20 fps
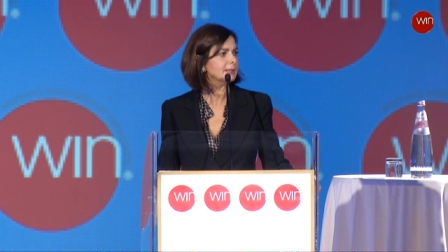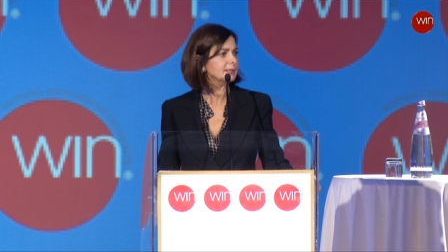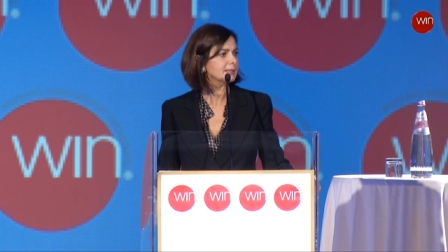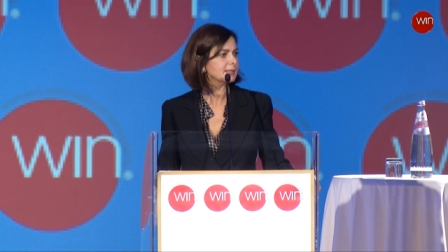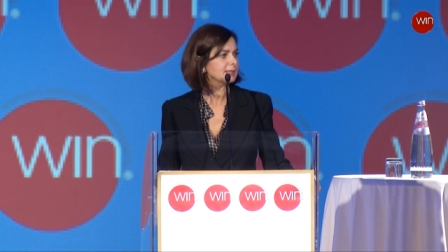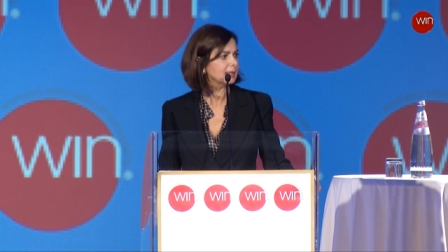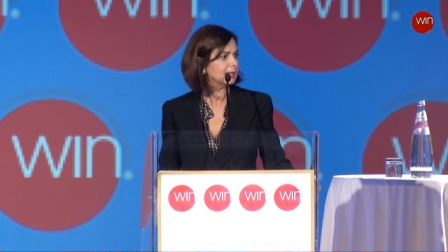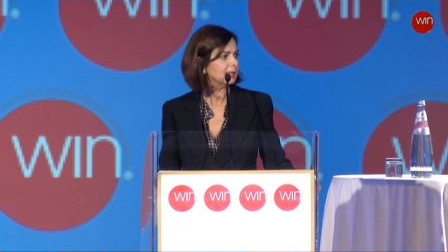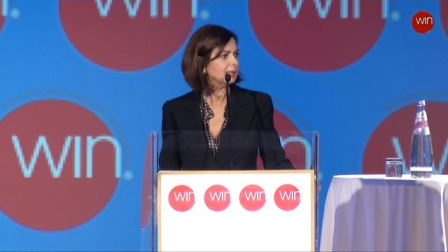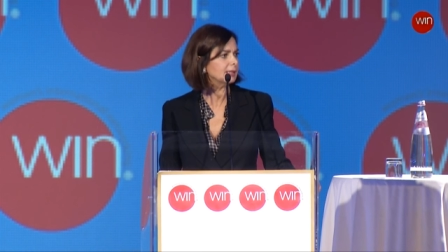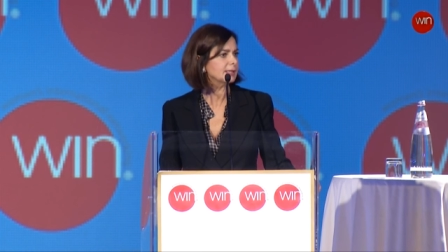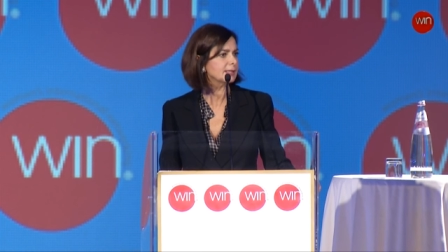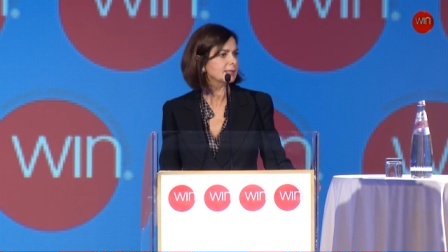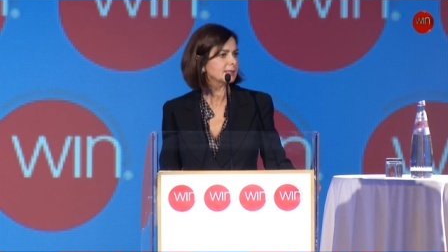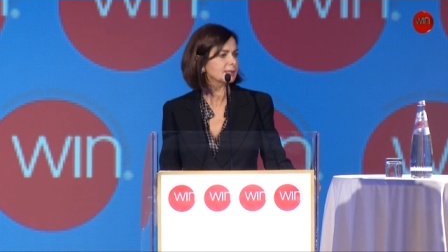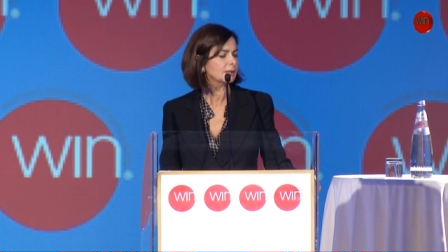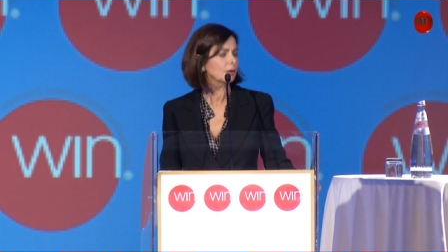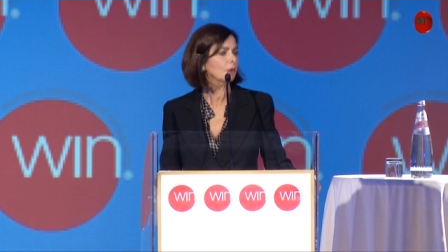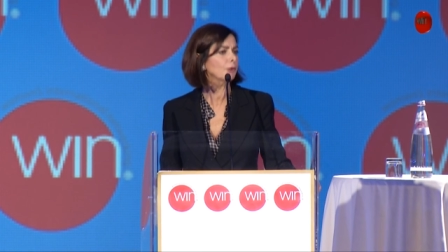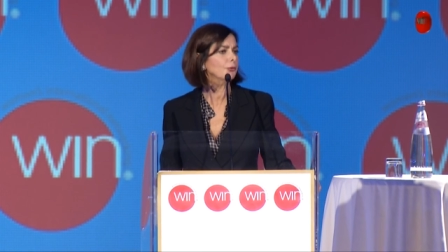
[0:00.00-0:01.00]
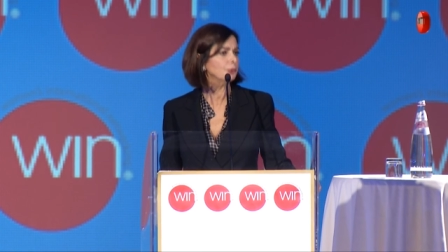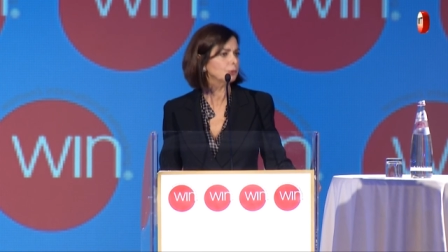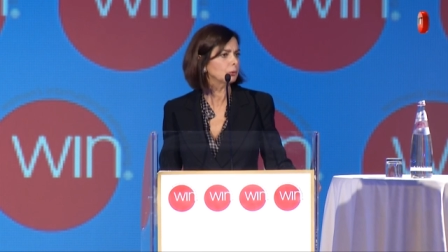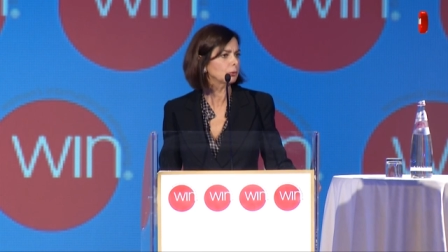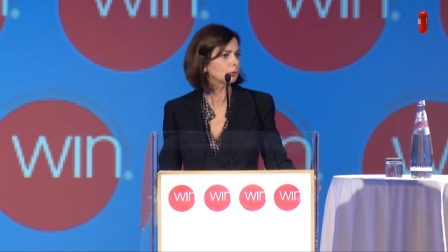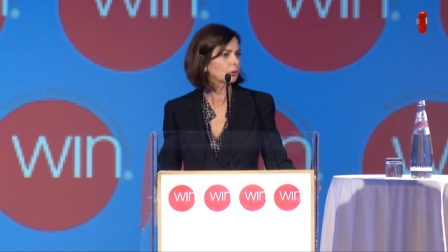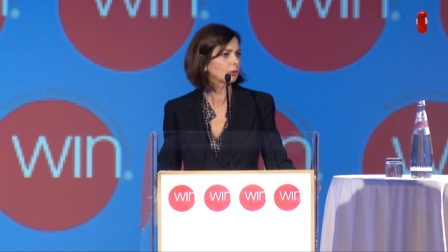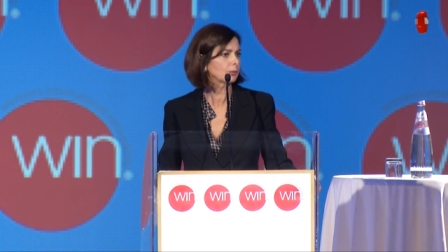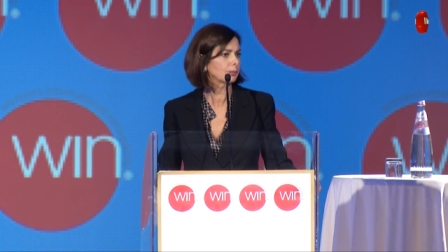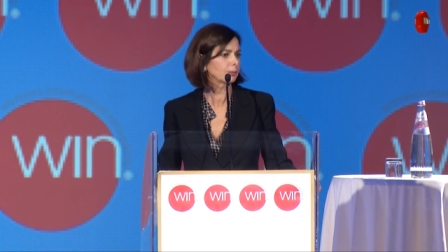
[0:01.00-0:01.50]
States of
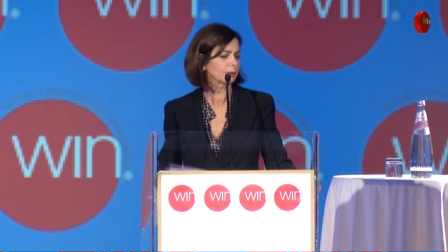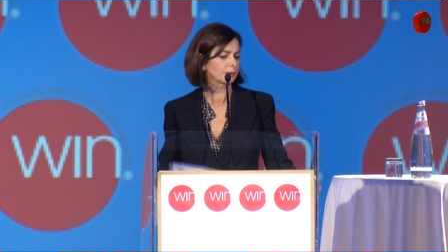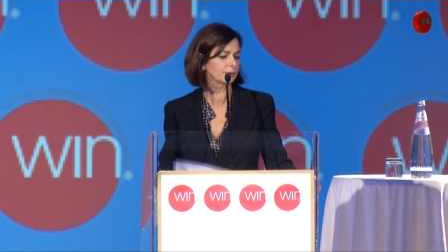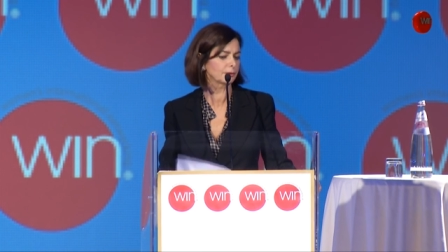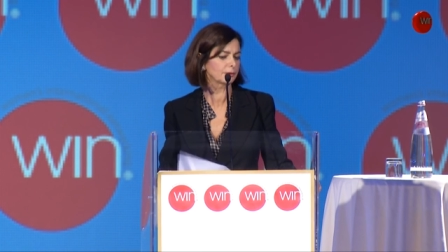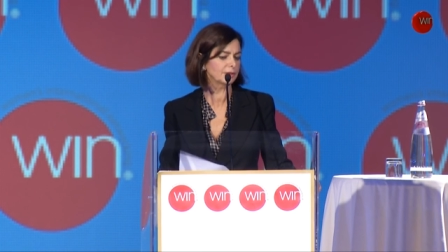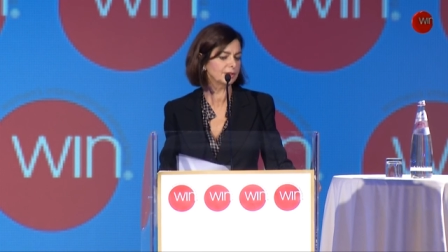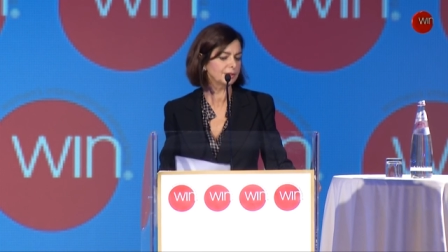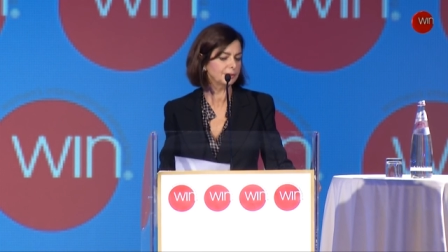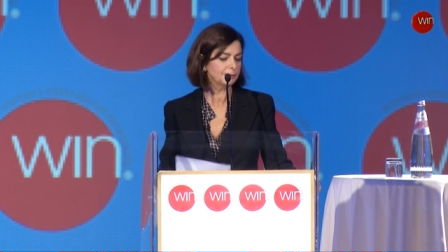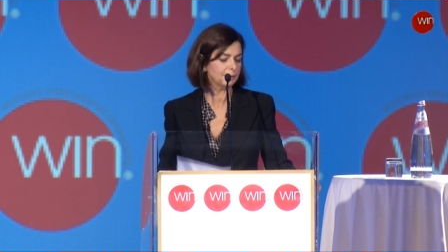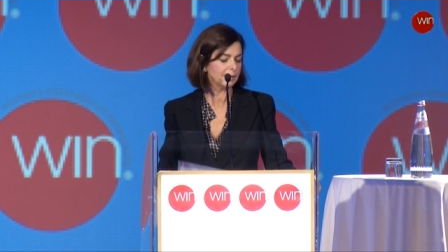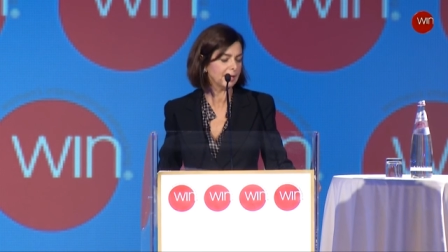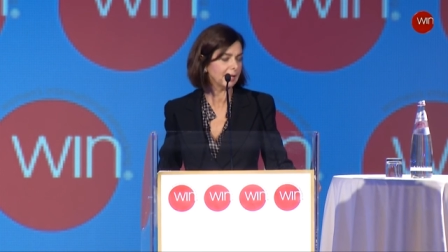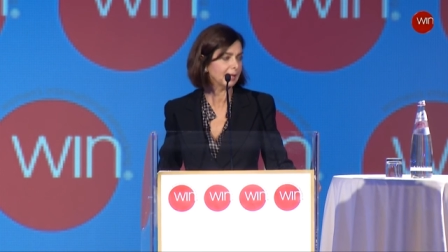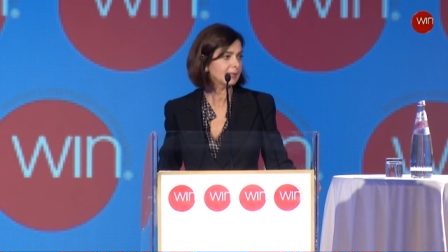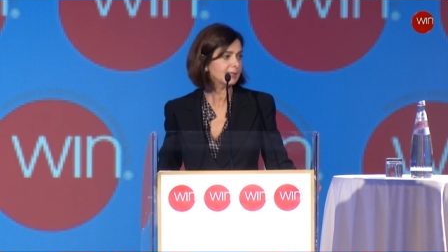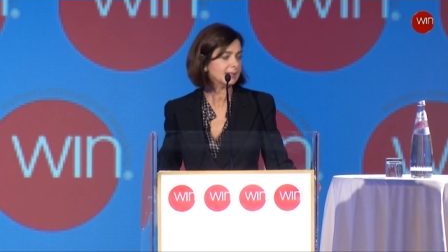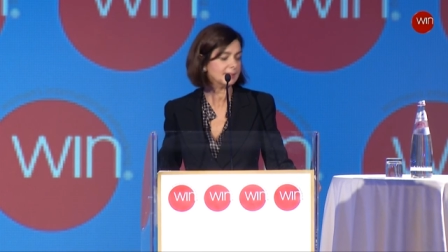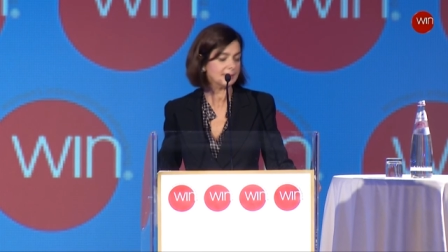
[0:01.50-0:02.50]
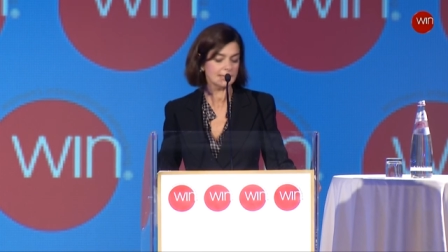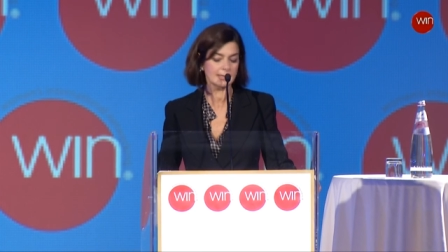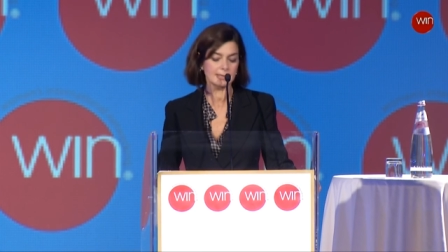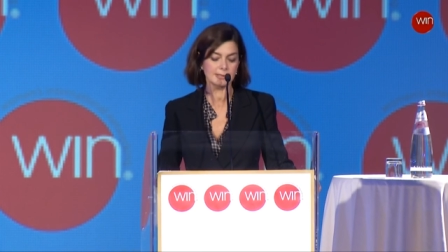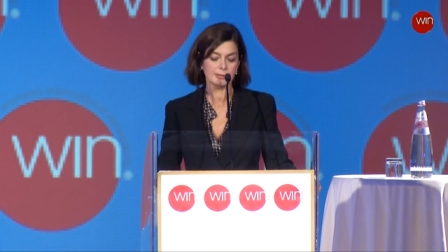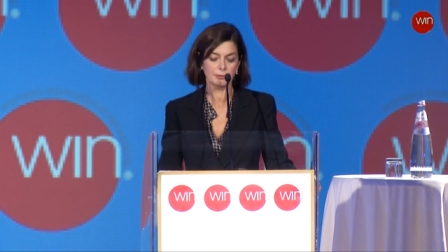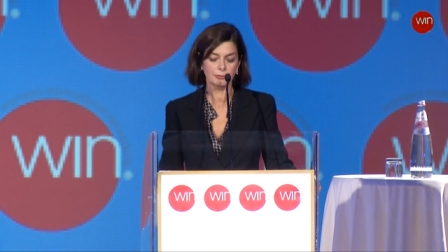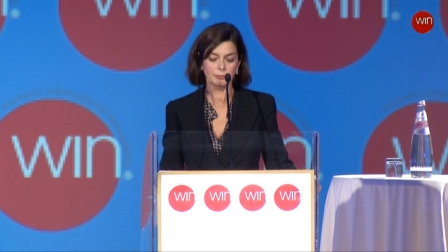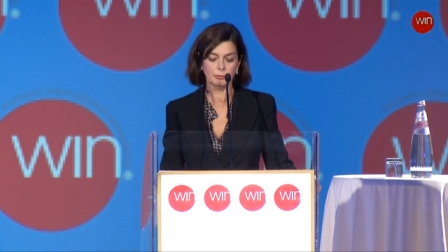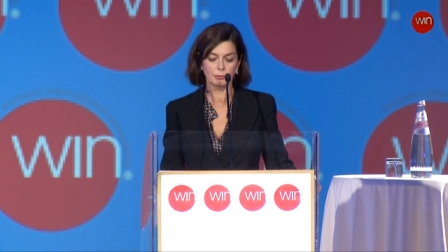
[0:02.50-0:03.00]
Europe, the United
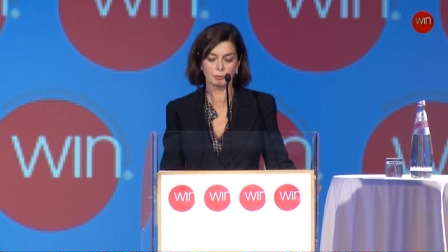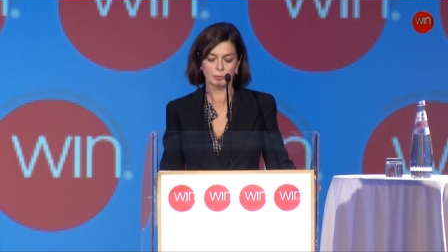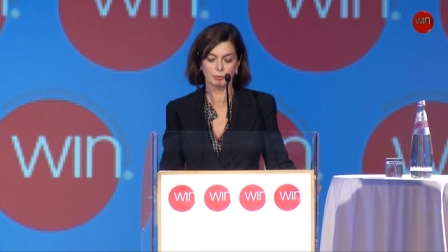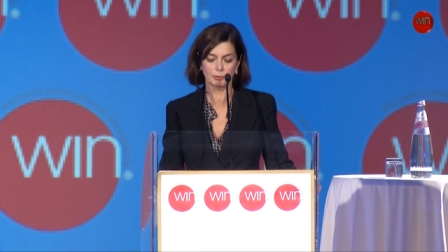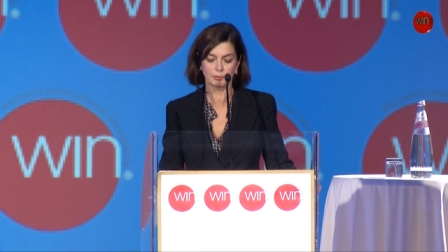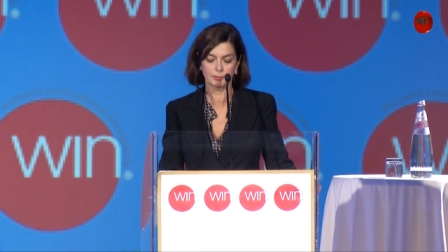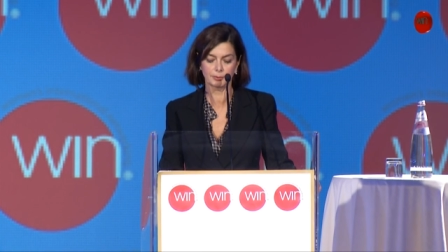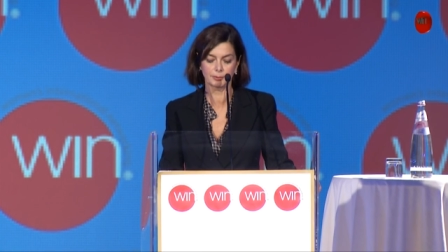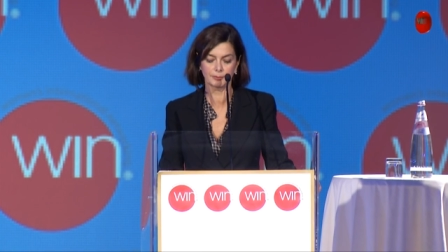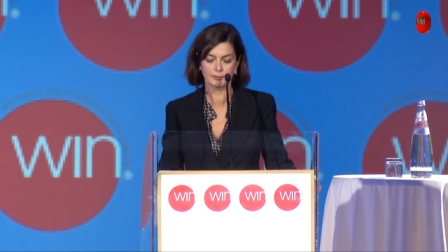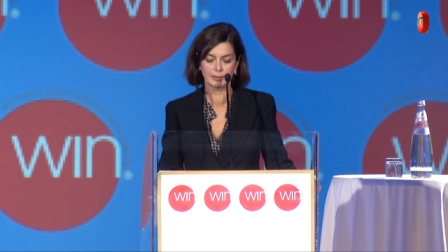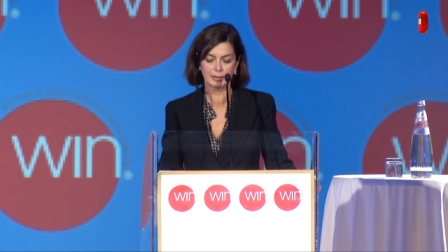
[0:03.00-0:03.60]
States of Europe.